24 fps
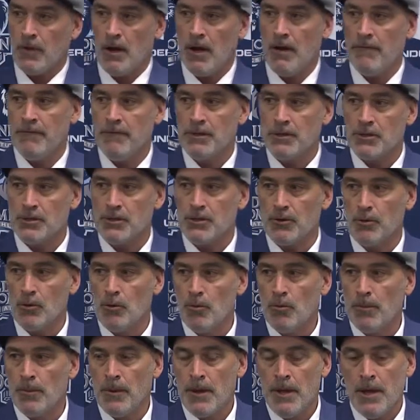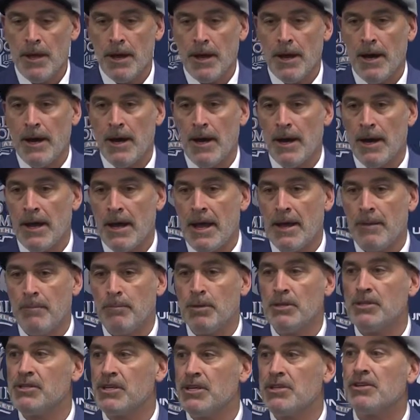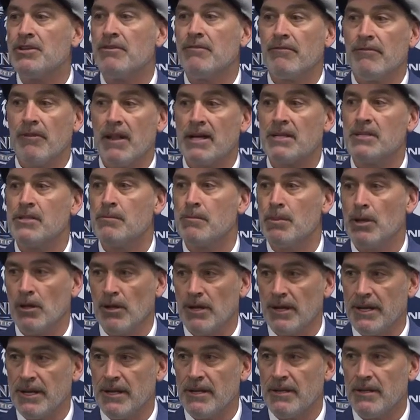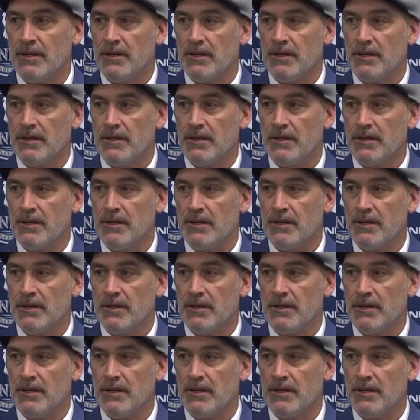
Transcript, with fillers: of this group uh, and position flexibility.